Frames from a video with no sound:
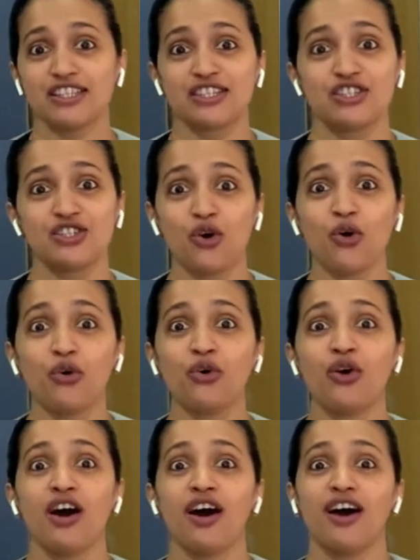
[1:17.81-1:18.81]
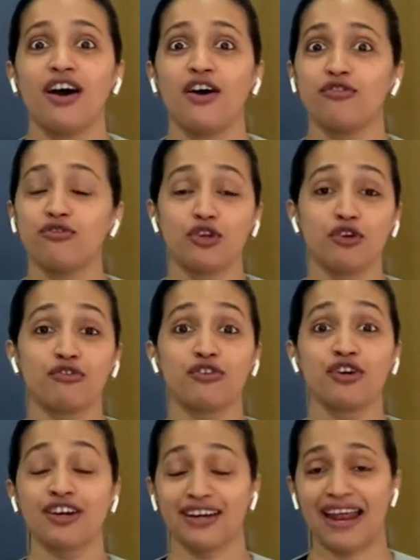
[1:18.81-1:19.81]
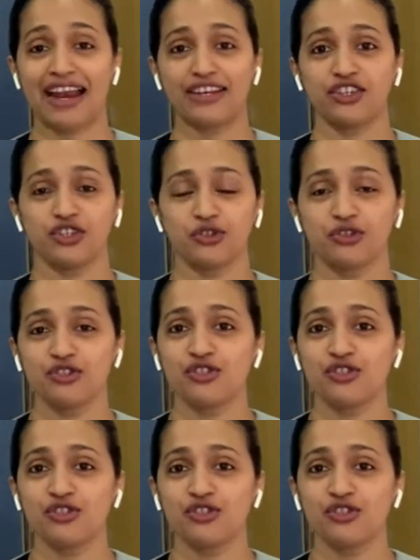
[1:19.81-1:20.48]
so full of gratitude.